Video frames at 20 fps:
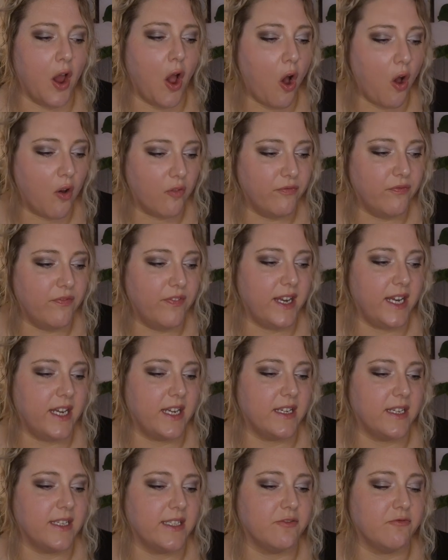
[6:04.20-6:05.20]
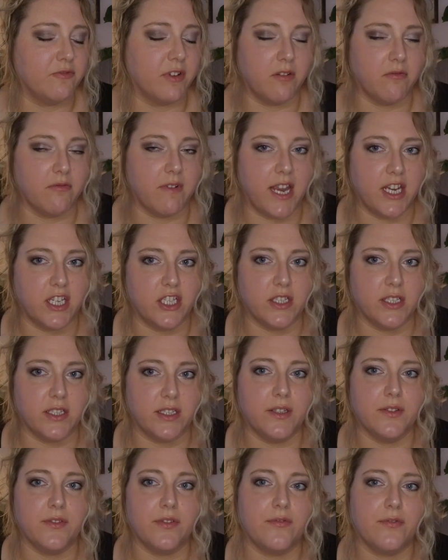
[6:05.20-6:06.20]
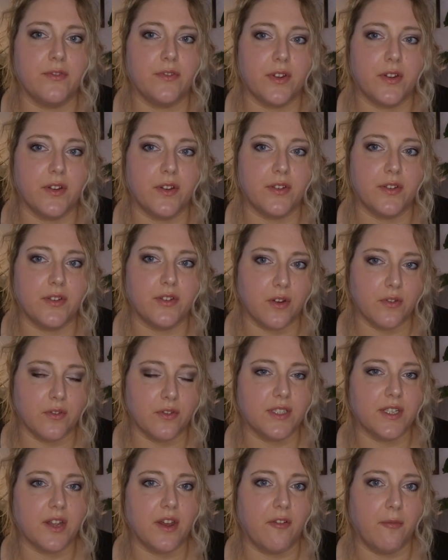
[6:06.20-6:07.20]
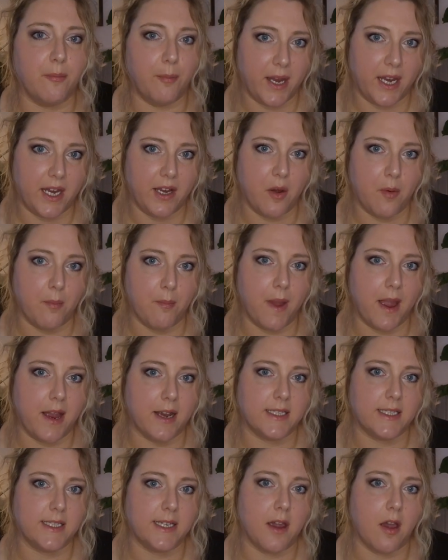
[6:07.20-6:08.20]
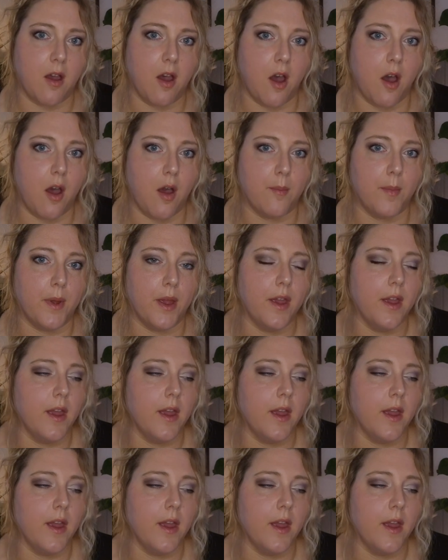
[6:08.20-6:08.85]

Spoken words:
obvious regression for the dogs that have been on maxxicalm